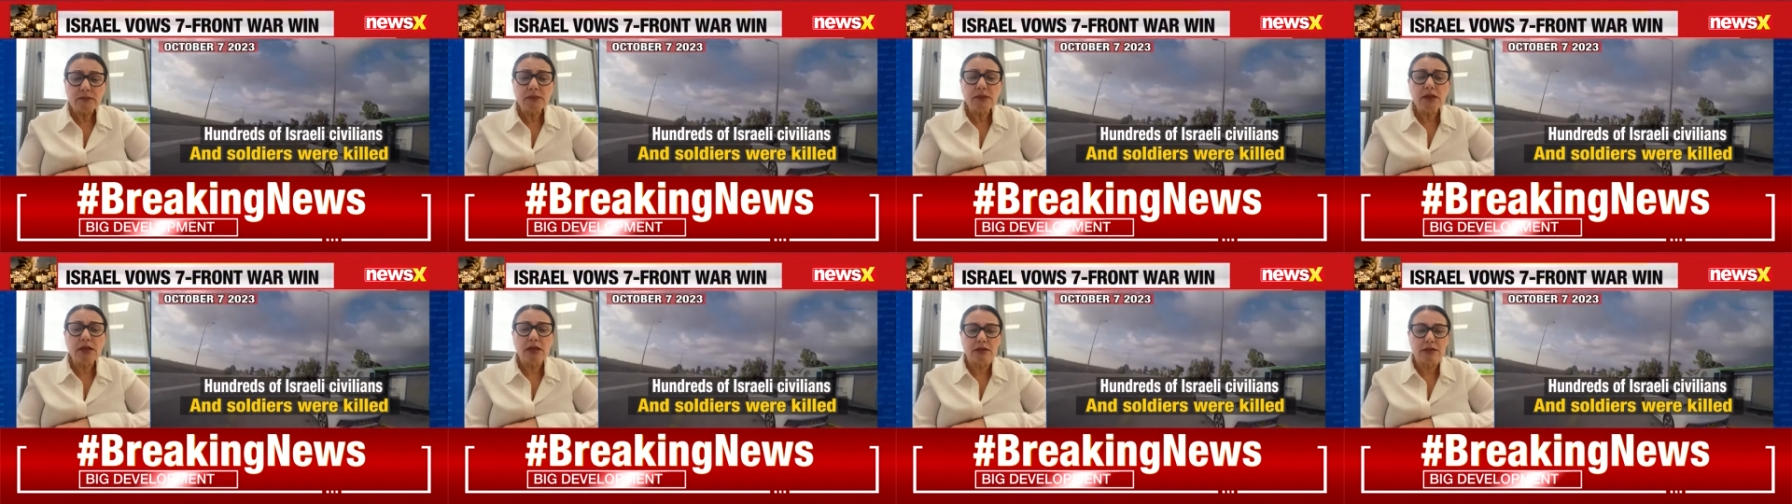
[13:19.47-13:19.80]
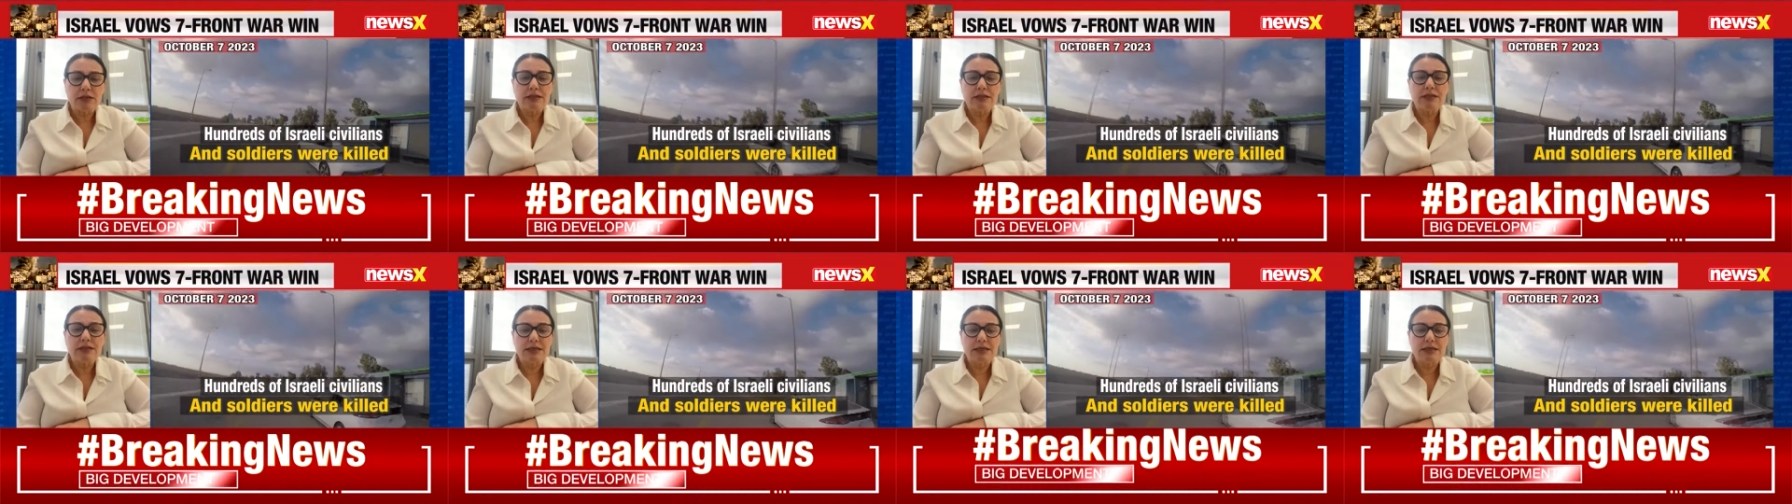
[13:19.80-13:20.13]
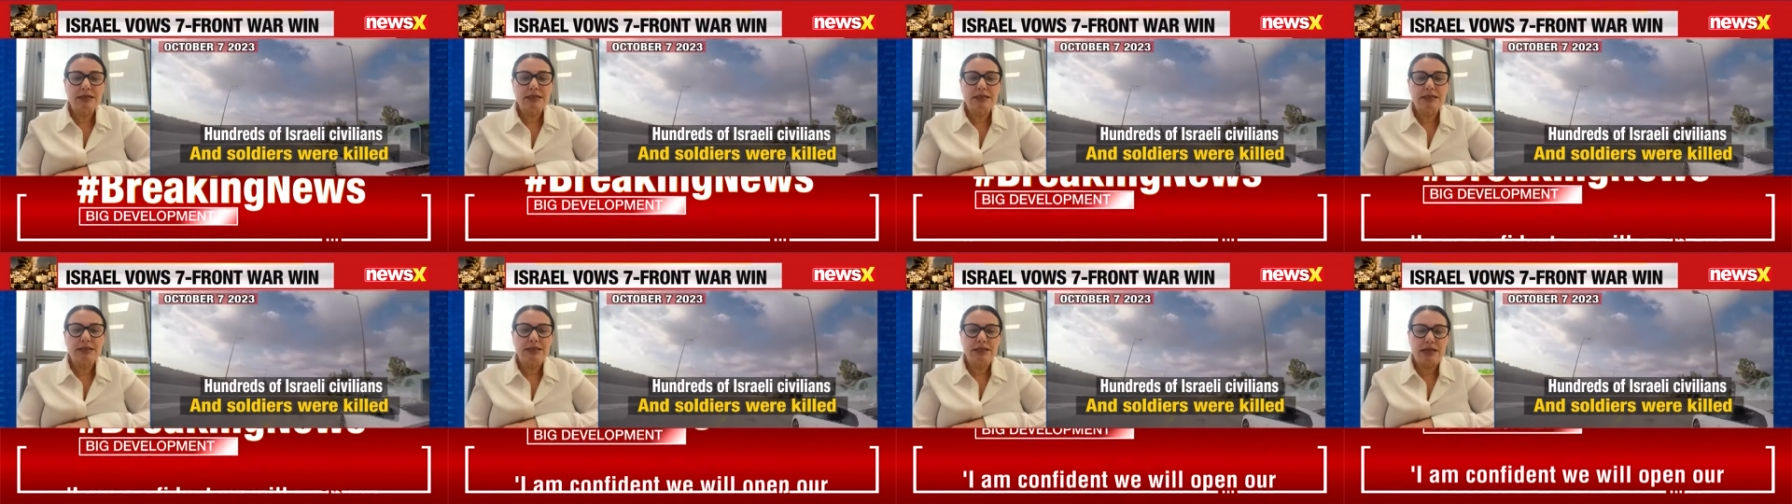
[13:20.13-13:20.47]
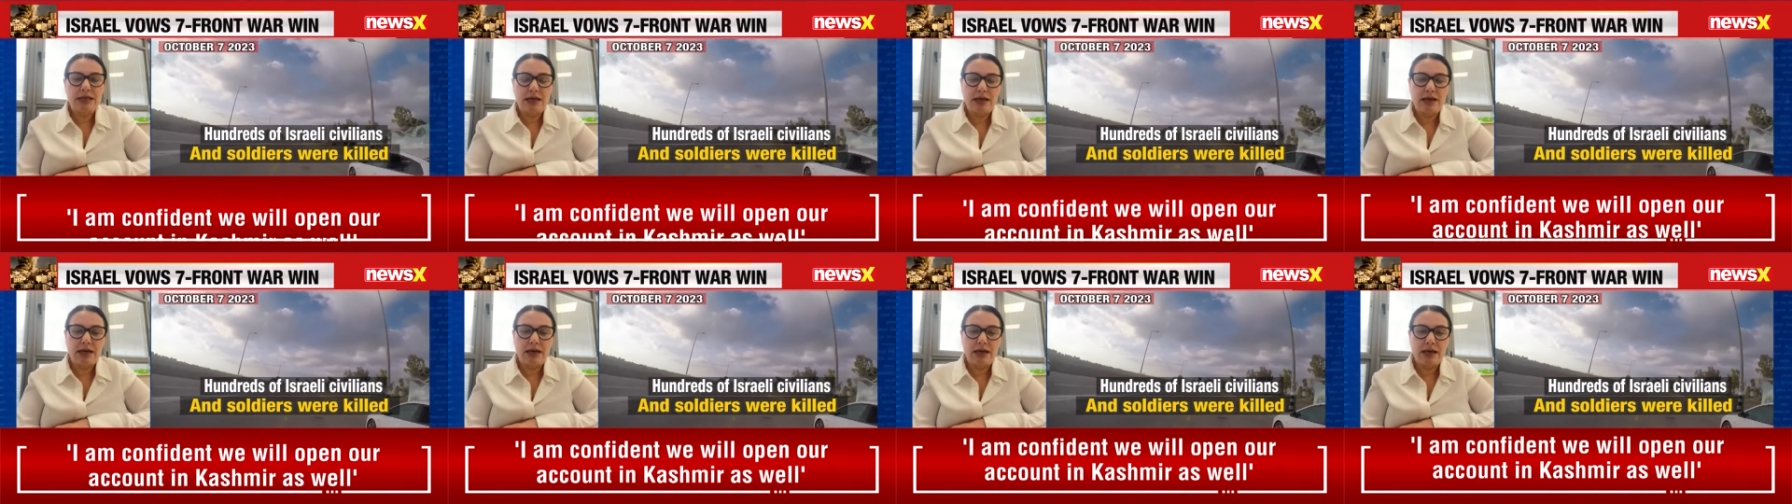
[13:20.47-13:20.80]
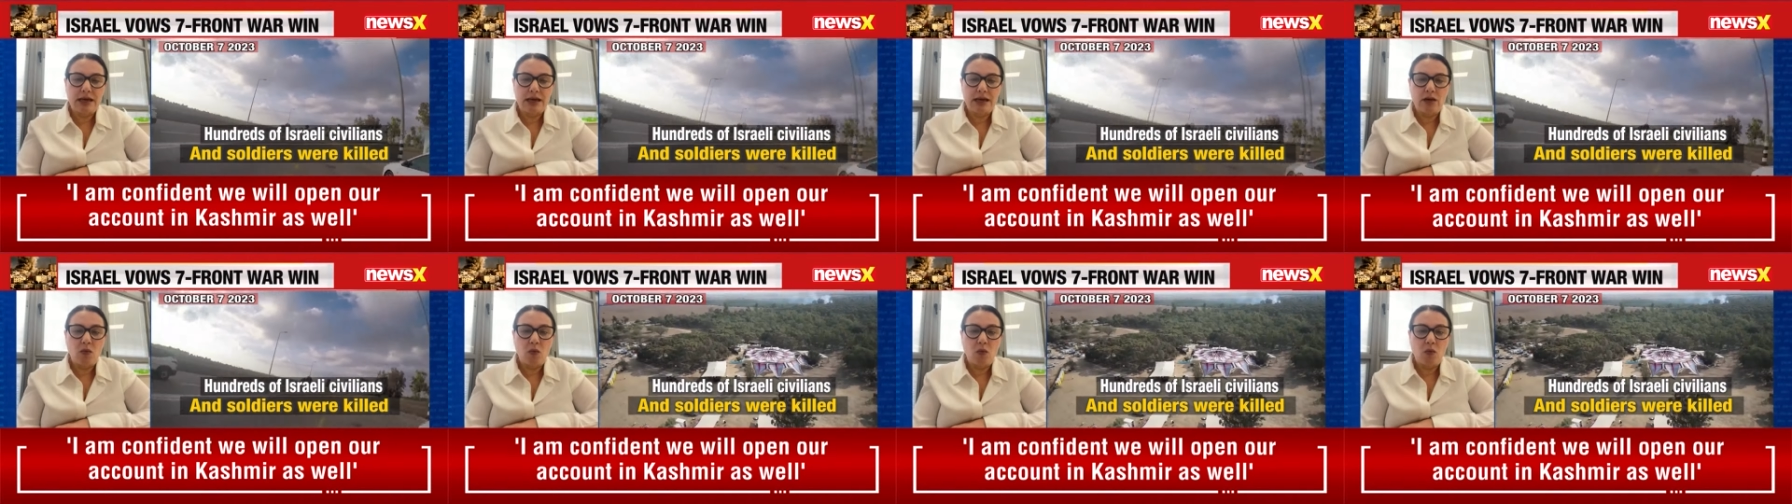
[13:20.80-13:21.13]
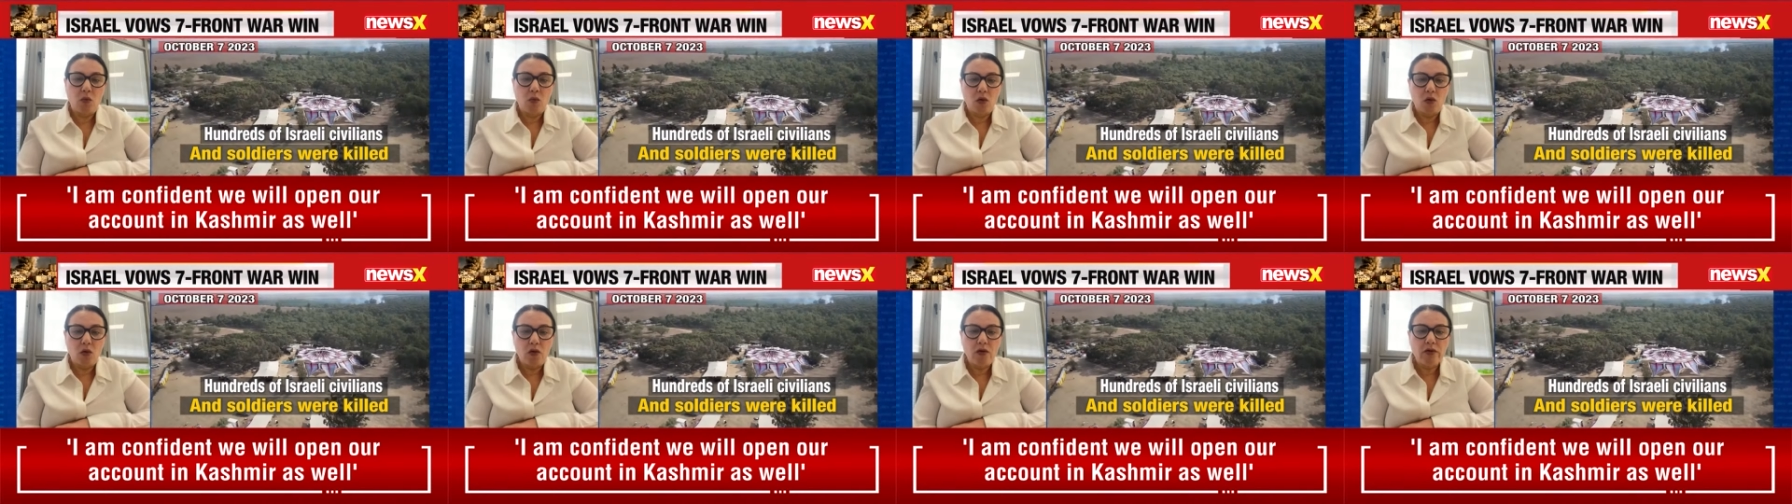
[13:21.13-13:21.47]
th- this is a
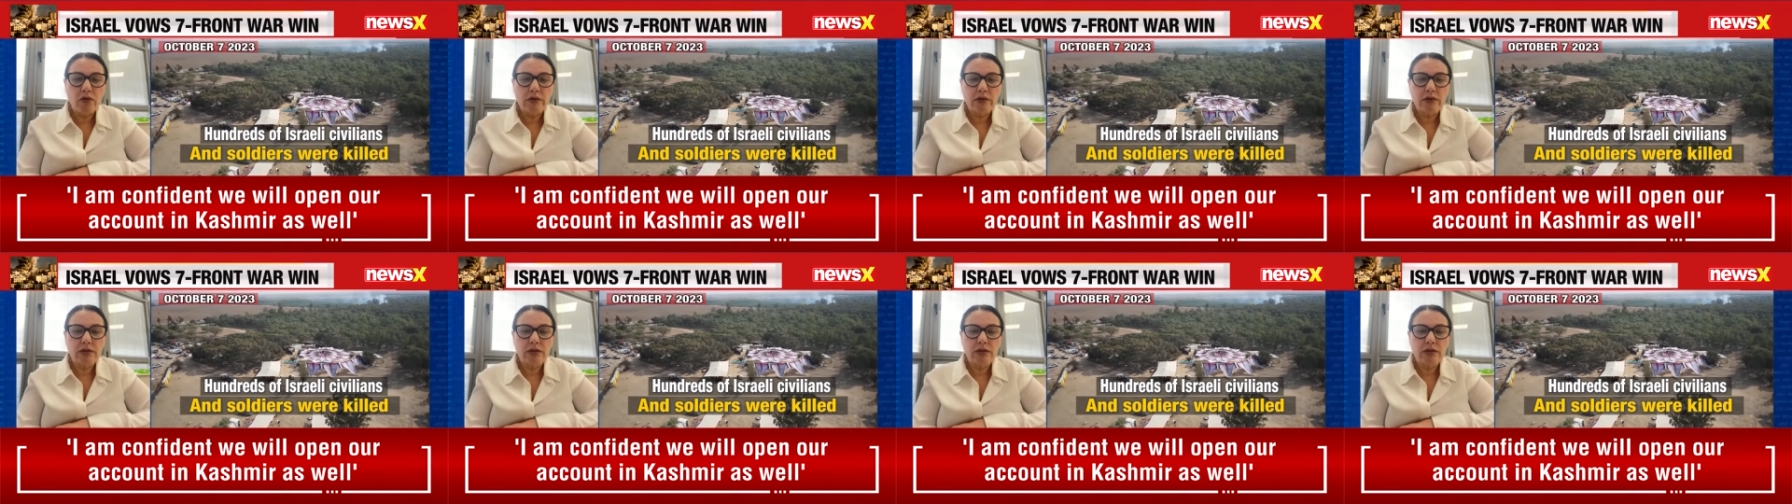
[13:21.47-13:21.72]
war